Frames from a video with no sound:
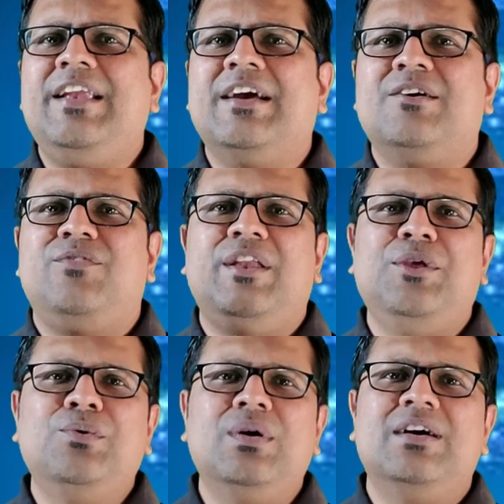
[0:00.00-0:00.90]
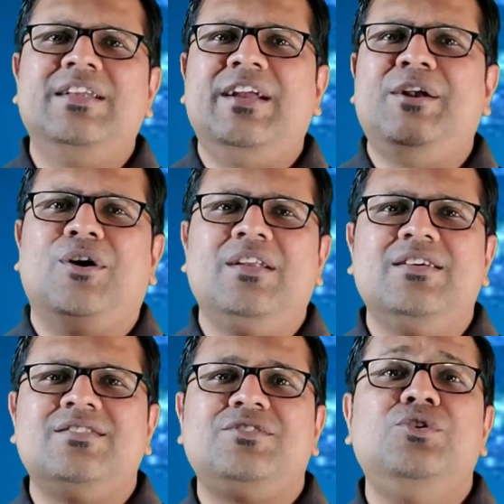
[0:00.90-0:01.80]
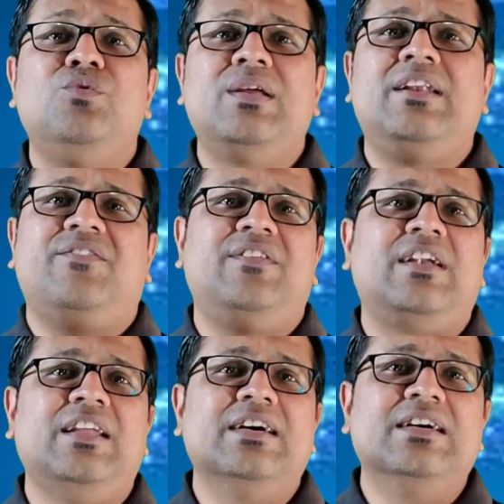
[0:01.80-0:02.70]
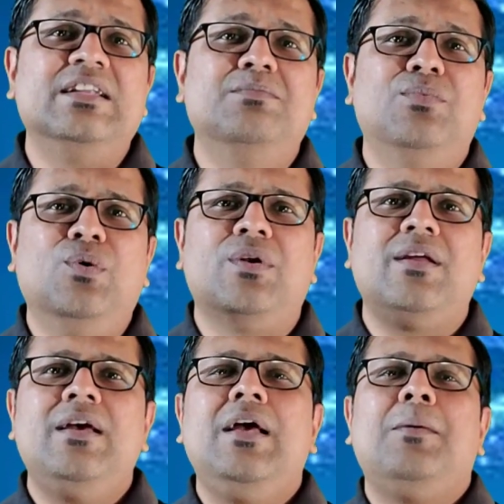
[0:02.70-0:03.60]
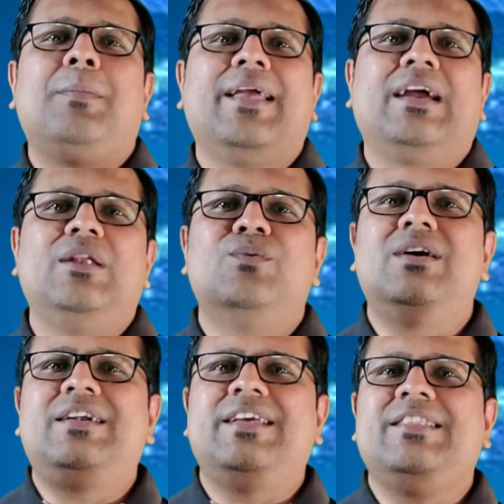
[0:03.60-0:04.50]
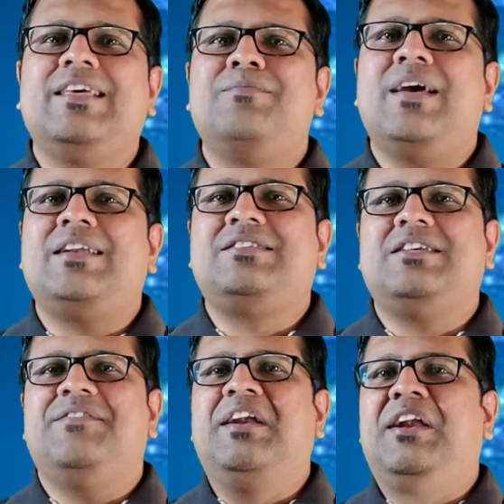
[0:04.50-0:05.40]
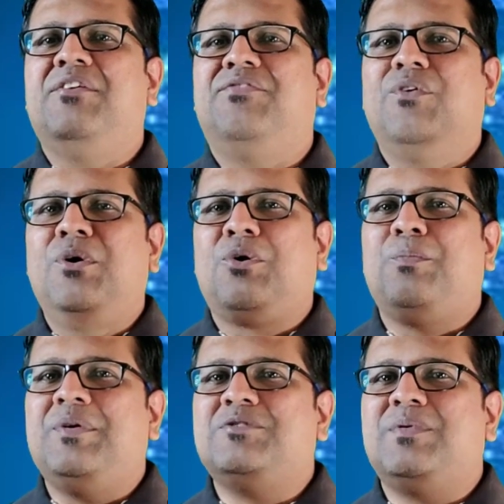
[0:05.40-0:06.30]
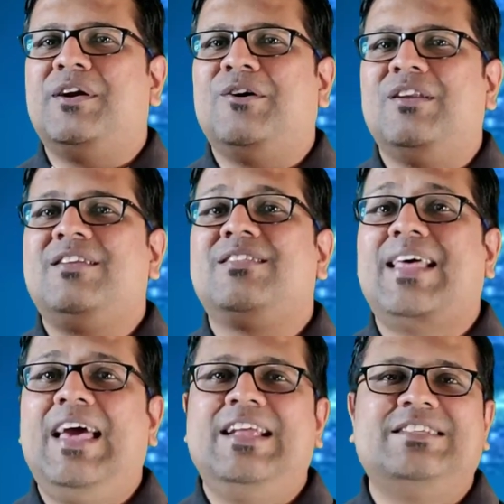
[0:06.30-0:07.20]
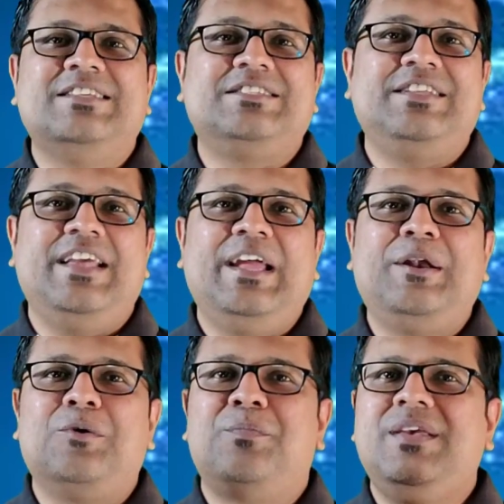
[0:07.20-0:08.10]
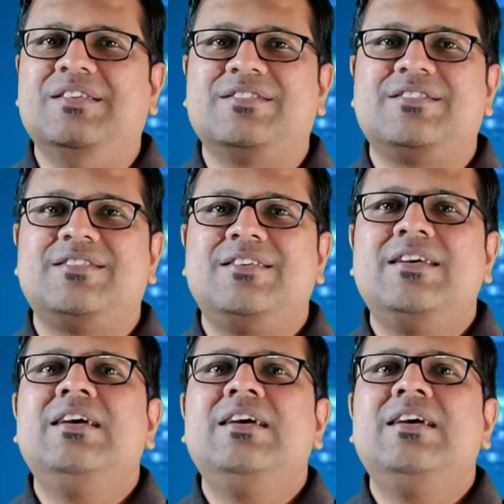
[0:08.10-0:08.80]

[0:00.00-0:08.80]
India, when you earn in dollars, you will definitely earn more by converting them at 74 rupees per dollar than at 68 rupees.